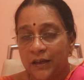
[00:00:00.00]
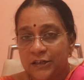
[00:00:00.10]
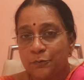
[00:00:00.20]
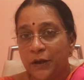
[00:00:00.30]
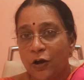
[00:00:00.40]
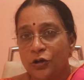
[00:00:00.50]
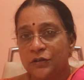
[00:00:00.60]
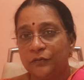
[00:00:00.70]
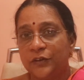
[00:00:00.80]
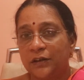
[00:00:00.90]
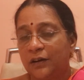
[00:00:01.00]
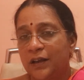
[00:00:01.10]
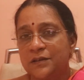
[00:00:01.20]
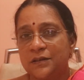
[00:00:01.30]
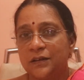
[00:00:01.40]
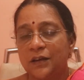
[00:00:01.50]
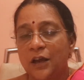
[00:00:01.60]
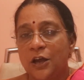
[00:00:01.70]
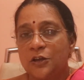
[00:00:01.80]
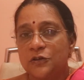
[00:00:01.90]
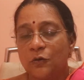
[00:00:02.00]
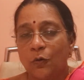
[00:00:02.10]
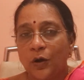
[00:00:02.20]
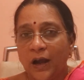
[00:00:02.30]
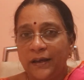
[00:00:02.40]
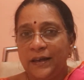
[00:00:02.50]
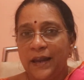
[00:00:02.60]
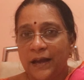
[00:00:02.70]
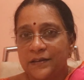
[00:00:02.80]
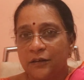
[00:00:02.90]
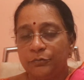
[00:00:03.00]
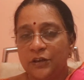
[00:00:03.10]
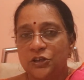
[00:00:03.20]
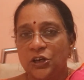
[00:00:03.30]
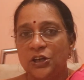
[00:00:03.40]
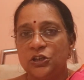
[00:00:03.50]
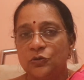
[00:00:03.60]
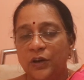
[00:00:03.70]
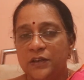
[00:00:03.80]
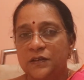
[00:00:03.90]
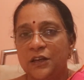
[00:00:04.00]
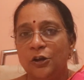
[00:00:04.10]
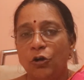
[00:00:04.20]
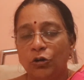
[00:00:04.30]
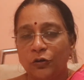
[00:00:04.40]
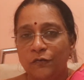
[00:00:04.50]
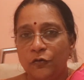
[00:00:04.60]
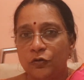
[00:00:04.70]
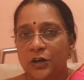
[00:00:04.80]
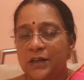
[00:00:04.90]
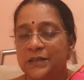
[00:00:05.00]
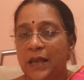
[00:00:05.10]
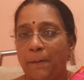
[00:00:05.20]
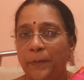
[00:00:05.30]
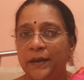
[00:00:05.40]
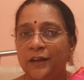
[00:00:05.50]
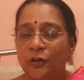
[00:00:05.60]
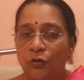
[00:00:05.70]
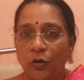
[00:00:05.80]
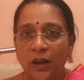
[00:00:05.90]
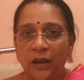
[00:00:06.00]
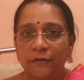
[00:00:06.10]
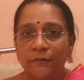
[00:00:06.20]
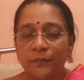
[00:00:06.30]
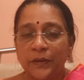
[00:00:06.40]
It's because of the transit. So kindly accept the change. You can see a lot of goodness happening in your life.